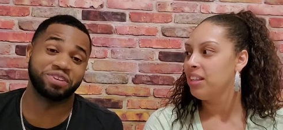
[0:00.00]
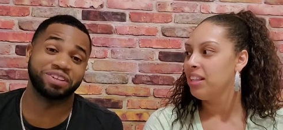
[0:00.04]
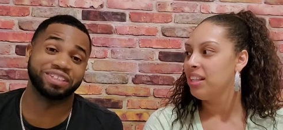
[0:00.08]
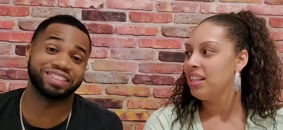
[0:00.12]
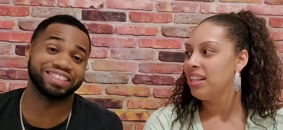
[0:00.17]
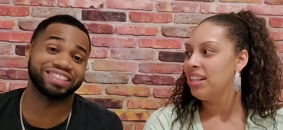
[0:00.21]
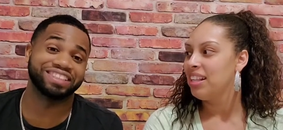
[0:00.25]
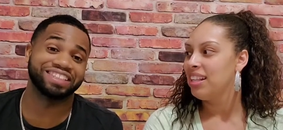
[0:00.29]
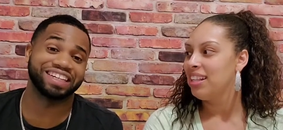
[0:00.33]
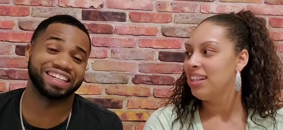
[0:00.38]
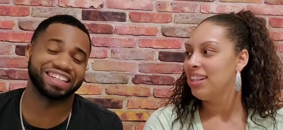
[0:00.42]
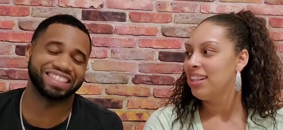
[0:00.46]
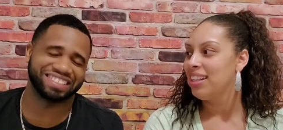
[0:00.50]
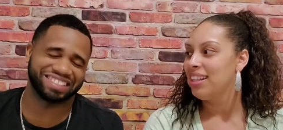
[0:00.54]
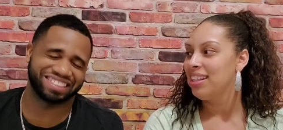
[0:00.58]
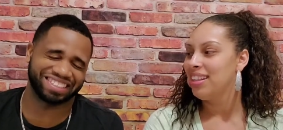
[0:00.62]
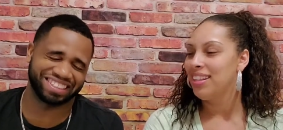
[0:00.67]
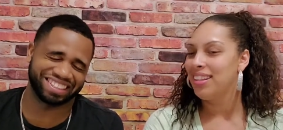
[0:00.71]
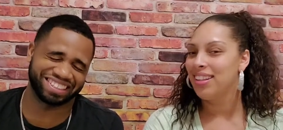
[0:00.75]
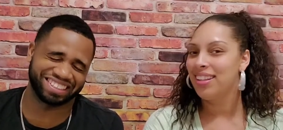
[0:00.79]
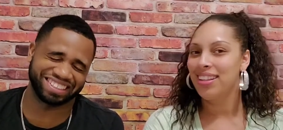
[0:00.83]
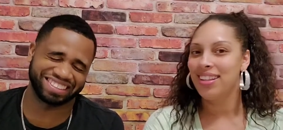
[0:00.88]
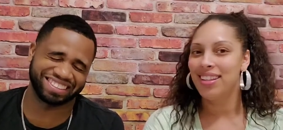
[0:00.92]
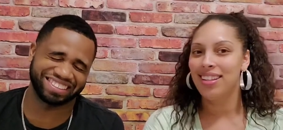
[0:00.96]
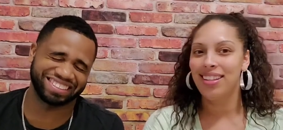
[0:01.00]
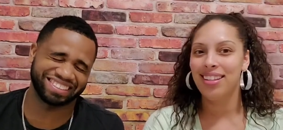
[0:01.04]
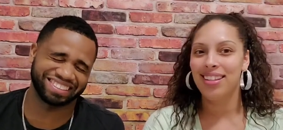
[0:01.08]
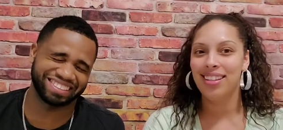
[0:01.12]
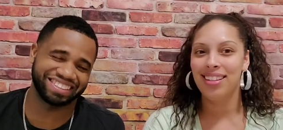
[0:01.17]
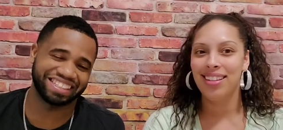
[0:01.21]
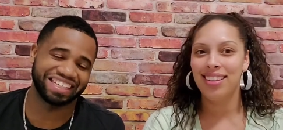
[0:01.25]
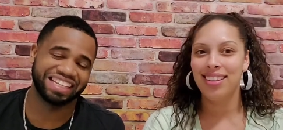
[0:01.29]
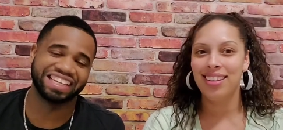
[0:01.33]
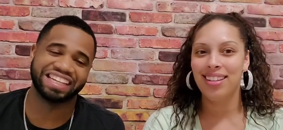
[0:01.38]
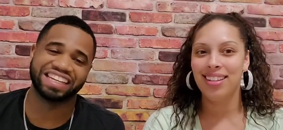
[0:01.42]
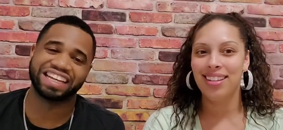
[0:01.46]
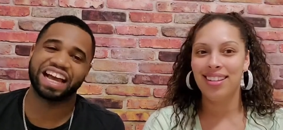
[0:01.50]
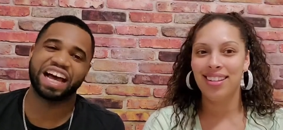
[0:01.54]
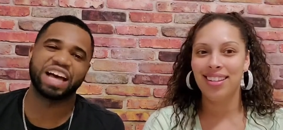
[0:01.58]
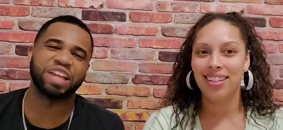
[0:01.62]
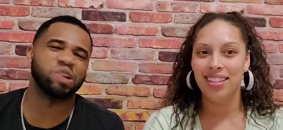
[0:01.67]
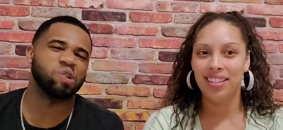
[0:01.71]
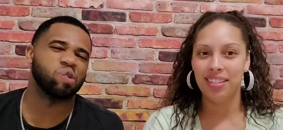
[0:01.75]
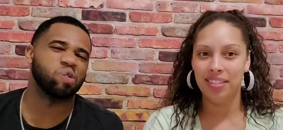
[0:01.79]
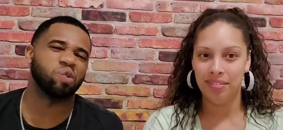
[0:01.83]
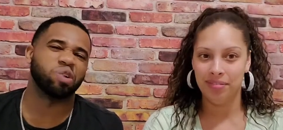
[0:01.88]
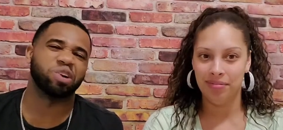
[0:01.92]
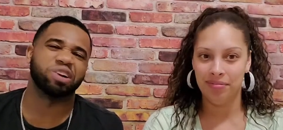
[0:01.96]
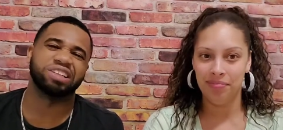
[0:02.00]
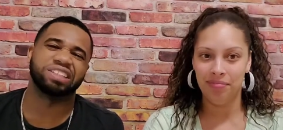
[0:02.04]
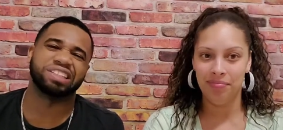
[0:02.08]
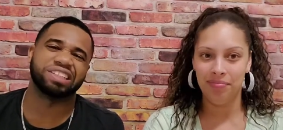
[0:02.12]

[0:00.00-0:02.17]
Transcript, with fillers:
Speaker 1: she came, I done worked